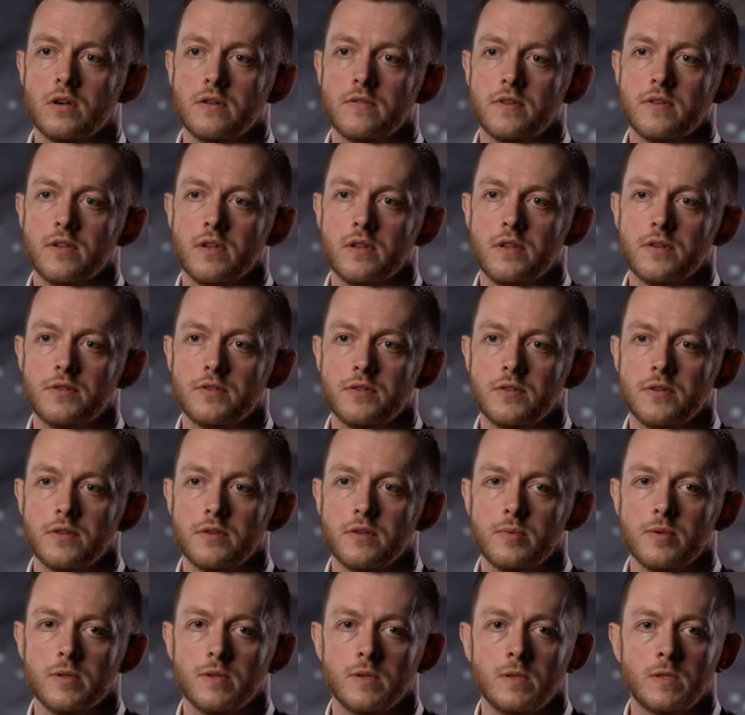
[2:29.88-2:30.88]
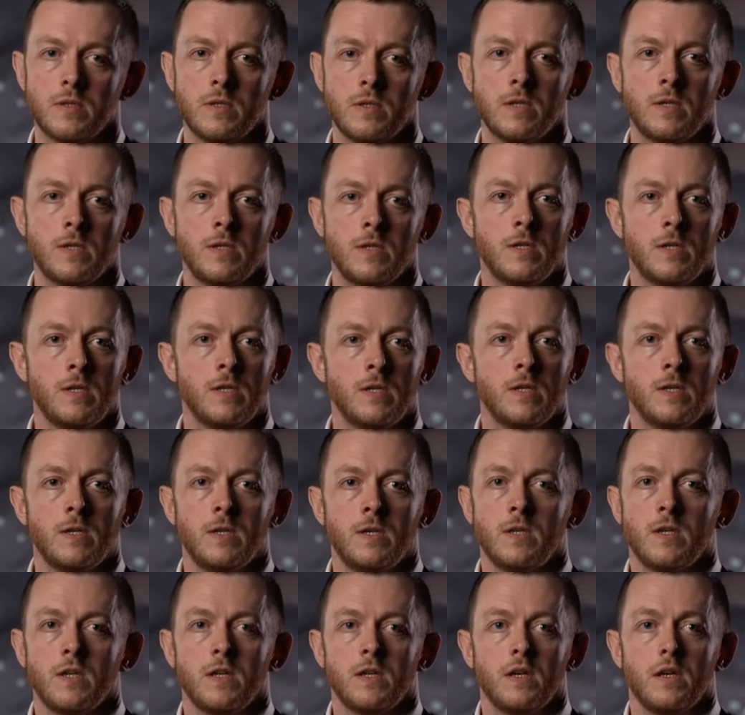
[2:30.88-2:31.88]
of another tour, but
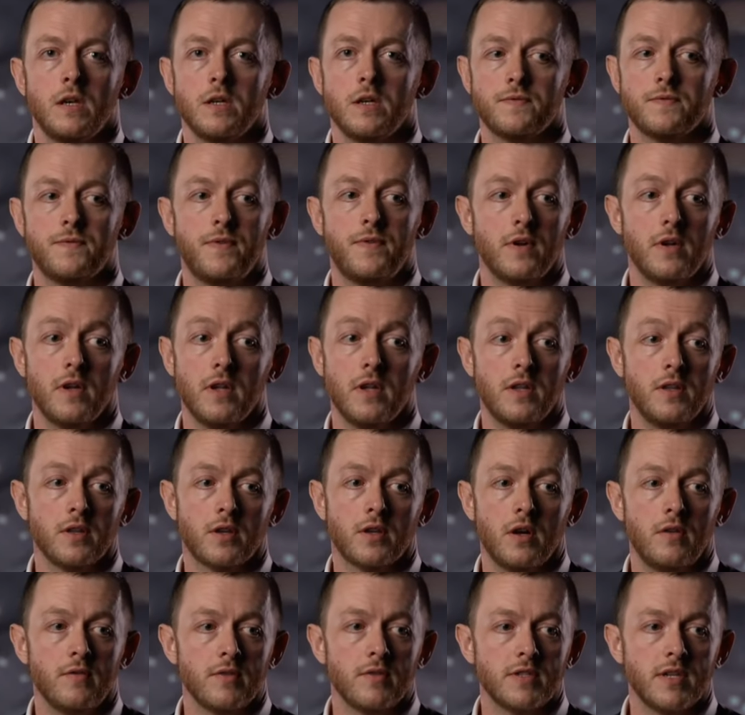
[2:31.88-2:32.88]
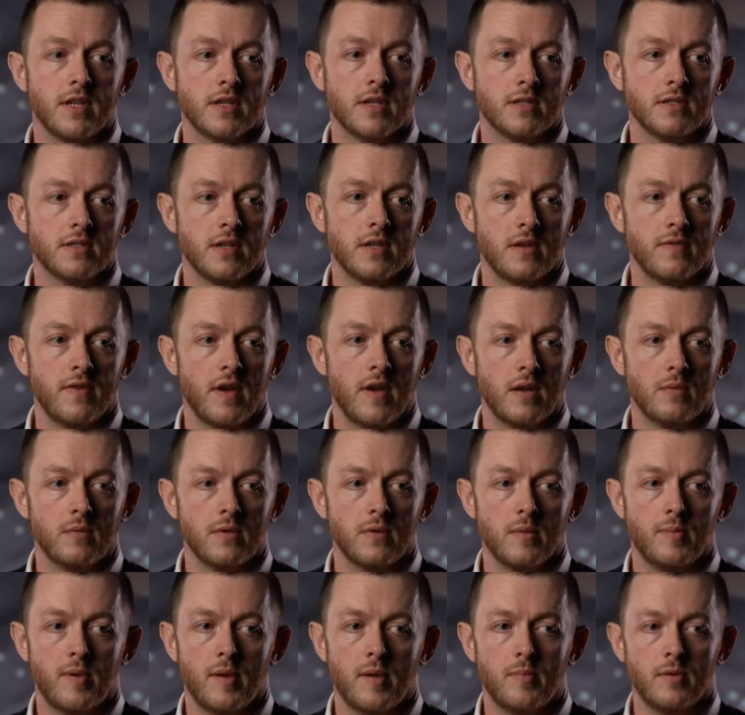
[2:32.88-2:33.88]
as far, in the conversations I've had
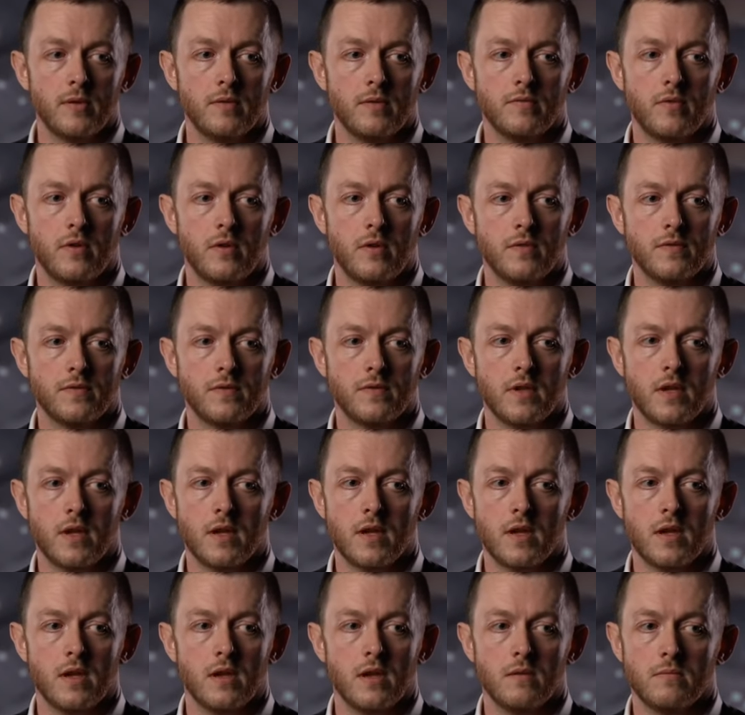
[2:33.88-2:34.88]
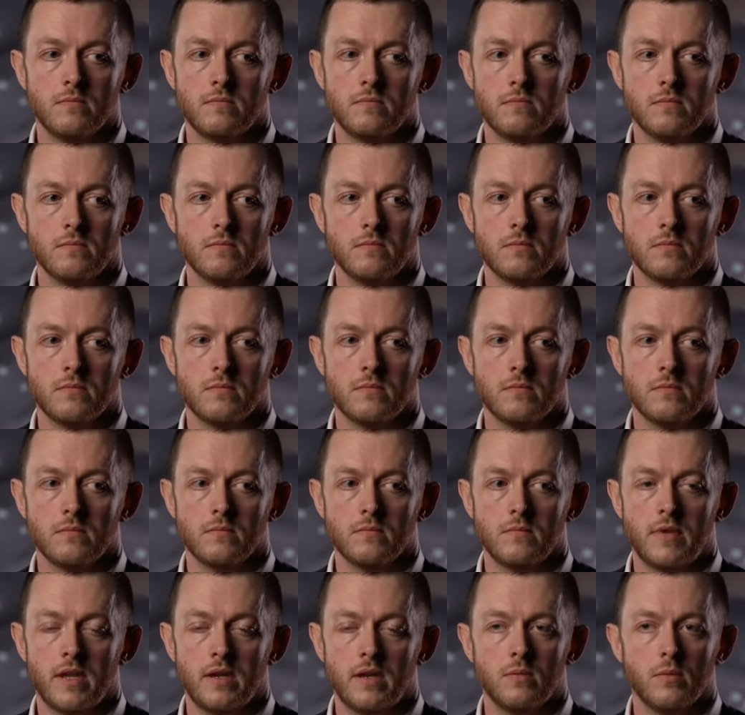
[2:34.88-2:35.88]
with the people involved, uh,
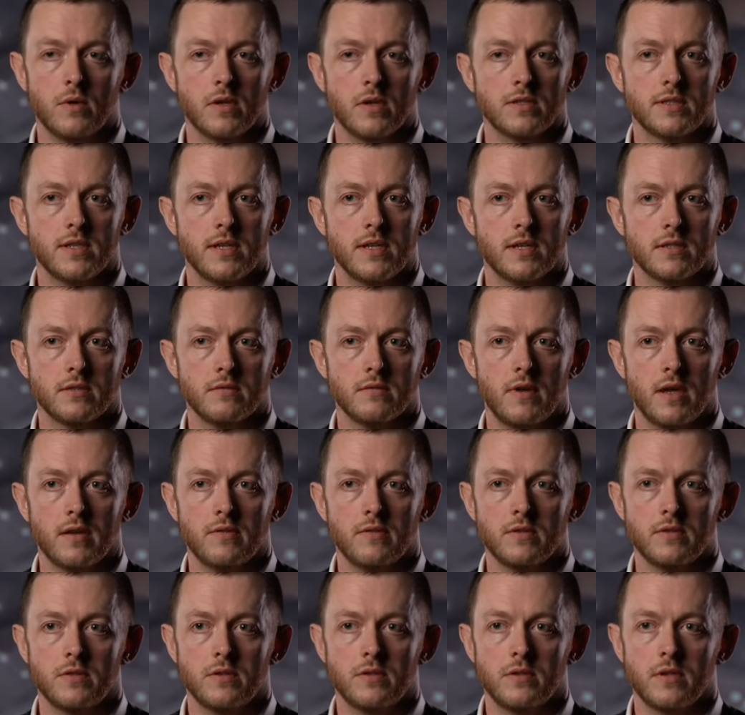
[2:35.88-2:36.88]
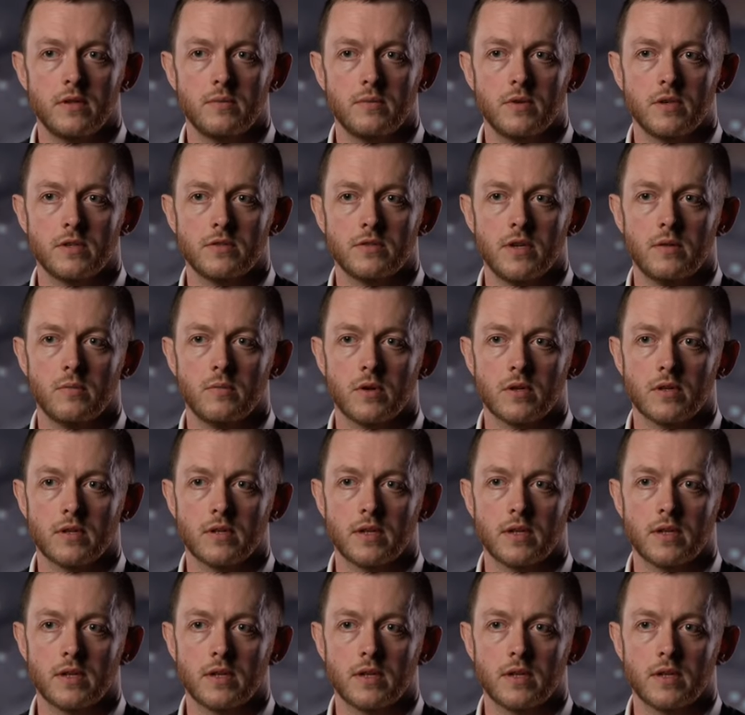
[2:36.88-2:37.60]
they don't want to see it as a rival tour. They want to try and work